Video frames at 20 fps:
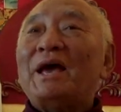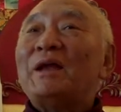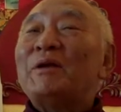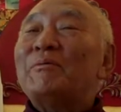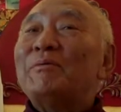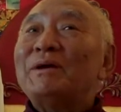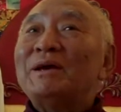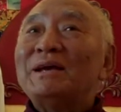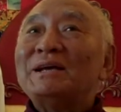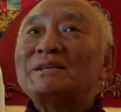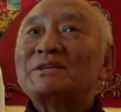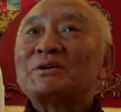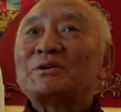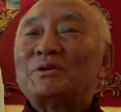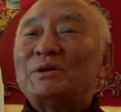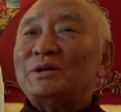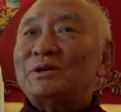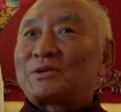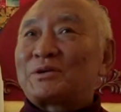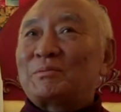And where is
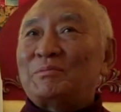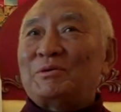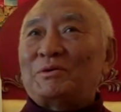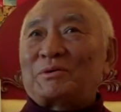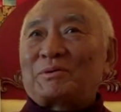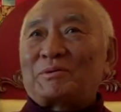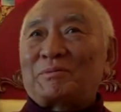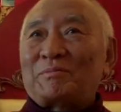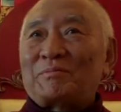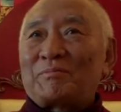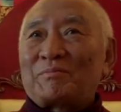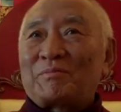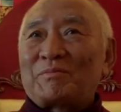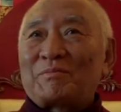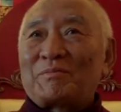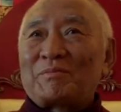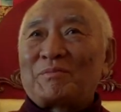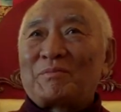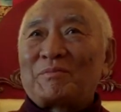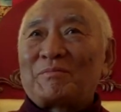going tomorrow?
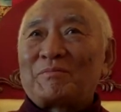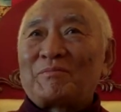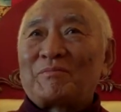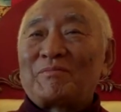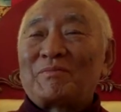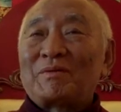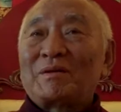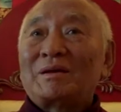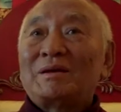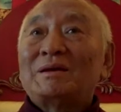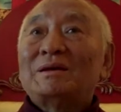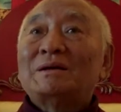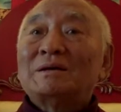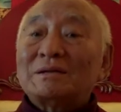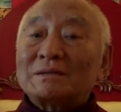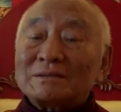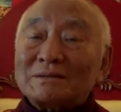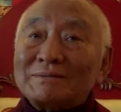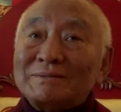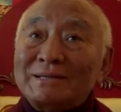
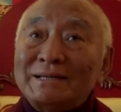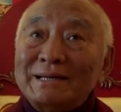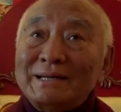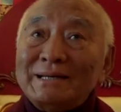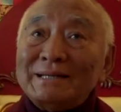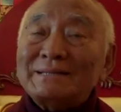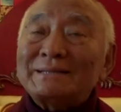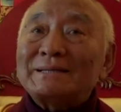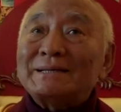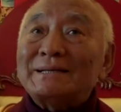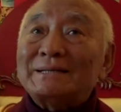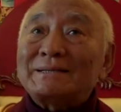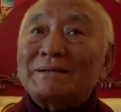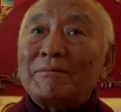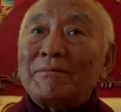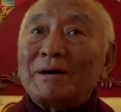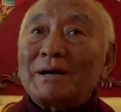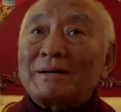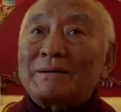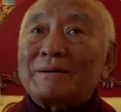So this is
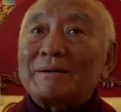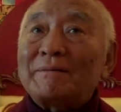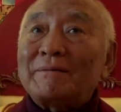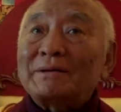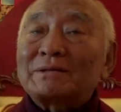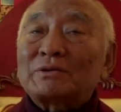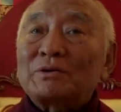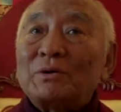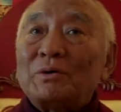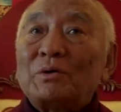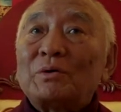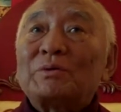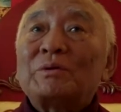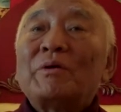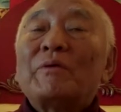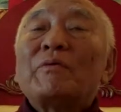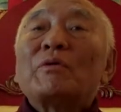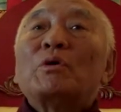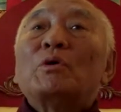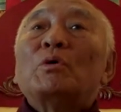the what is called